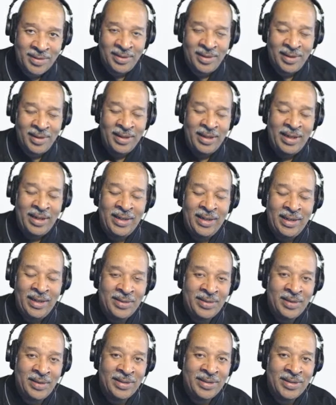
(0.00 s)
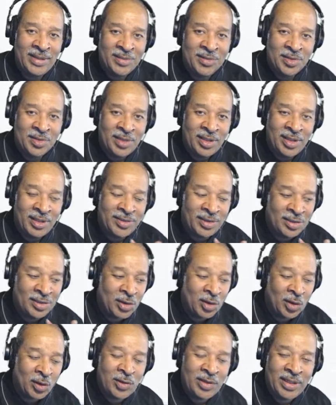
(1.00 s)
again, as I
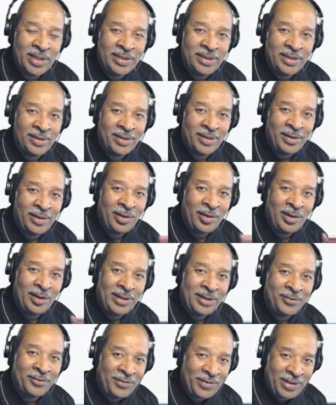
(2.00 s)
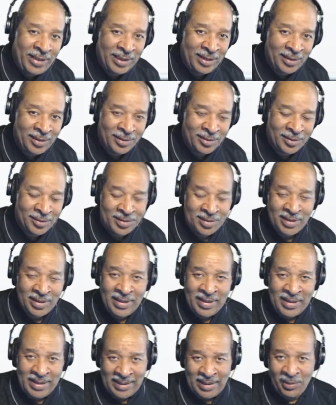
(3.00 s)
showed you in the earlier videos,
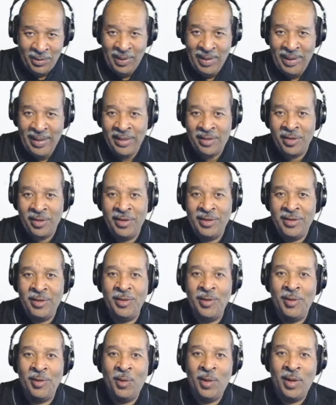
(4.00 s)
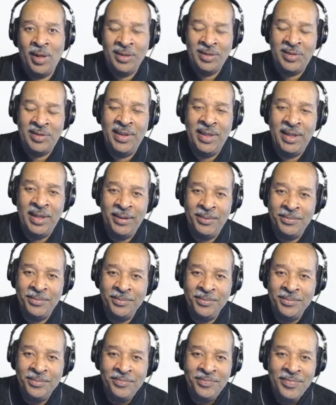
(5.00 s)
and I really encourage you to watch them,
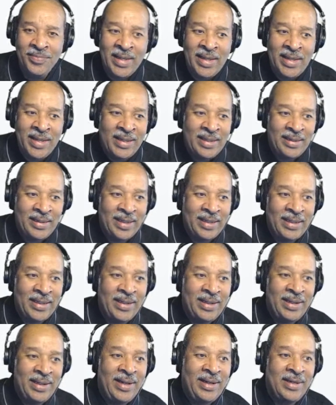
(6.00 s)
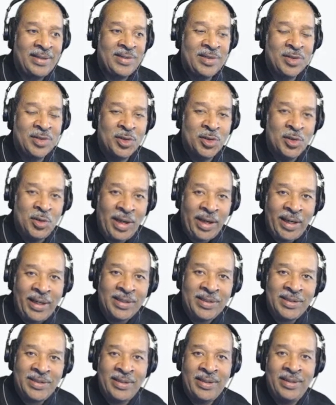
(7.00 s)
that it is a
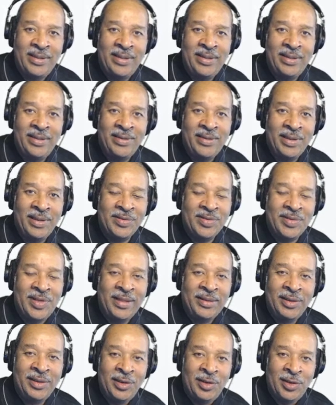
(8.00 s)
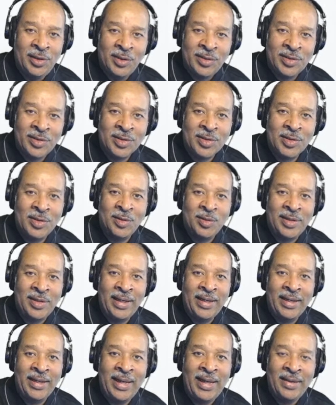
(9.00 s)
strategy that Satan uses to
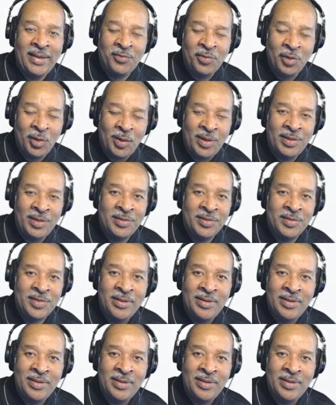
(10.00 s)
take influence